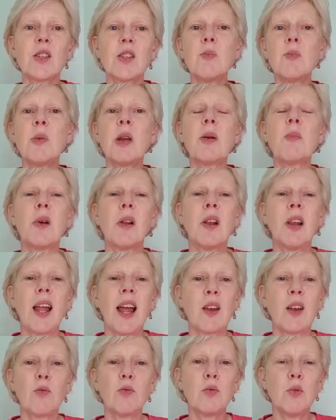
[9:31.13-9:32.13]
Some people
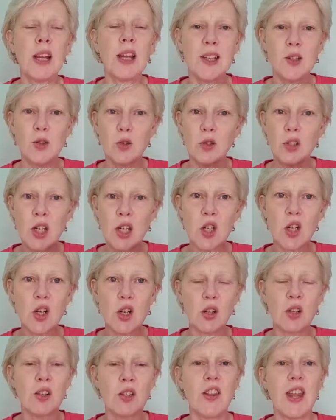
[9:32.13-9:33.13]
like really
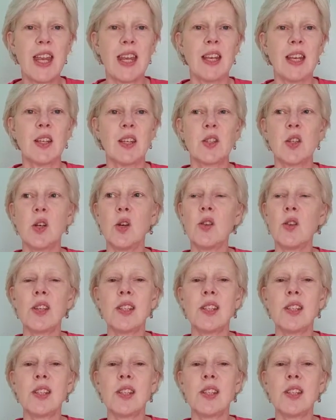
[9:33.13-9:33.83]
traditional things,